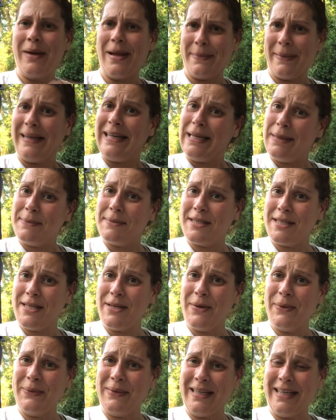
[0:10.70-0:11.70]
way my name's
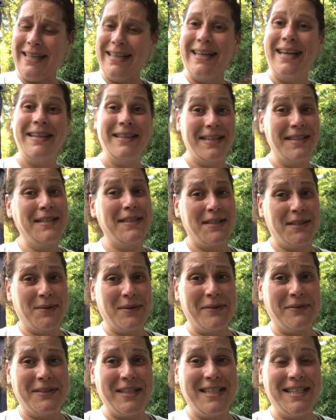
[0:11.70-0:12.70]
Theonie and this is
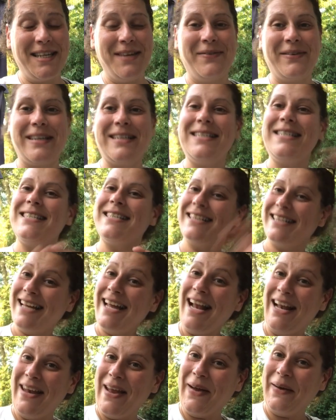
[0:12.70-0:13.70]
Thrifty Divas.
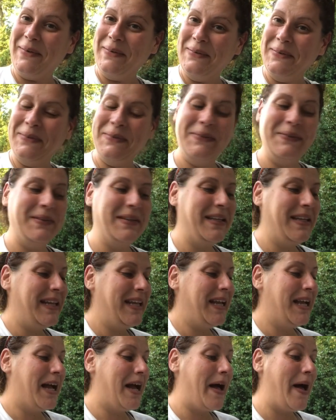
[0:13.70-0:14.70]
Hello.
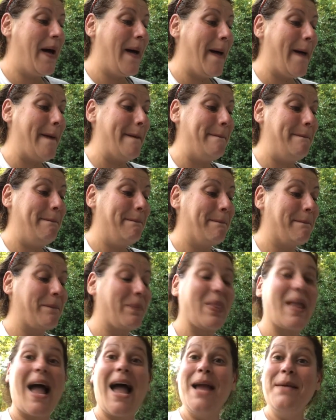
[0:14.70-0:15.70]
Um,
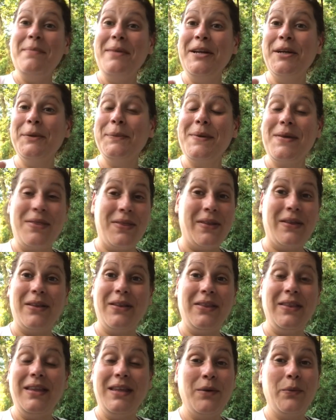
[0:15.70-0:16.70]
I'm here with
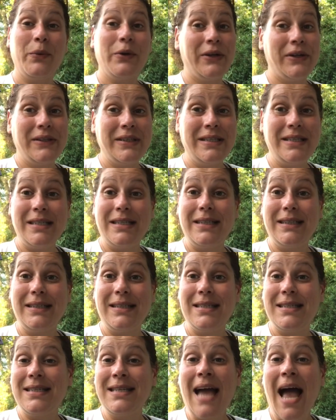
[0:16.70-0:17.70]
the world's
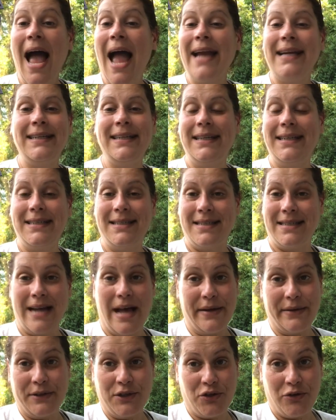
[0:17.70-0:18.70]
tiniest
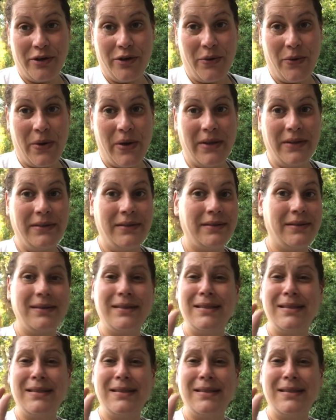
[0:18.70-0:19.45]
Dollar Tree haul.